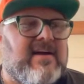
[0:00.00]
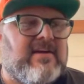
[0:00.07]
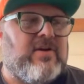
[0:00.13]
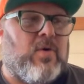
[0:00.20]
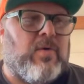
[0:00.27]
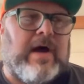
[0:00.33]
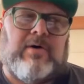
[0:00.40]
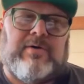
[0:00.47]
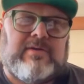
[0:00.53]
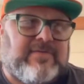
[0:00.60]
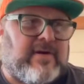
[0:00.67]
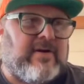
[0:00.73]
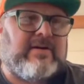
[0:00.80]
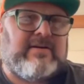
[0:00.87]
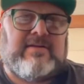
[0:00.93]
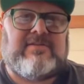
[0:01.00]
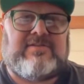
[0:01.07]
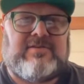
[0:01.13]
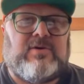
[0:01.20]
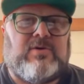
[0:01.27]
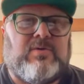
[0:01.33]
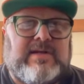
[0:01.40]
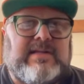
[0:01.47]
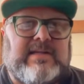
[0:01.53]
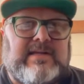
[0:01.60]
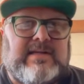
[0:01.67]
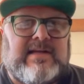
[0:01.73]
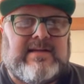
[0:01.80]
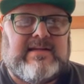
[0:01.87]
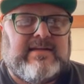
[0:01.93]
Noel was very good too, and
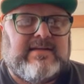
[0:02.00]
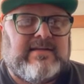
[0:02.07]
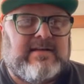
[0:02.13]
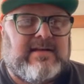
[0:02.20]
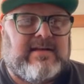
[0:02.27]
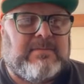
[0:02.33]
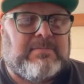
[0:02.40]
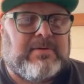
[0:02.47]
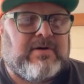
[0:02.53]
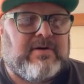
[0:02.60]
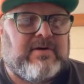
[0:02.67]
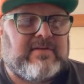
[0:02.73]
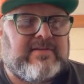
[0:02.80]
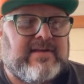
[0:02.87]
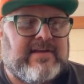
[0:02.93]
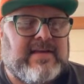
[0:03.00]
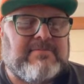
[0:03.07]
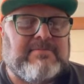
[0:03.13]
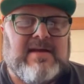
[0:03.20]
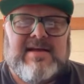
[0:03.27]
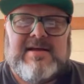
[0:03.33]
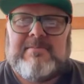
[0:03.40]
he burned us in that game.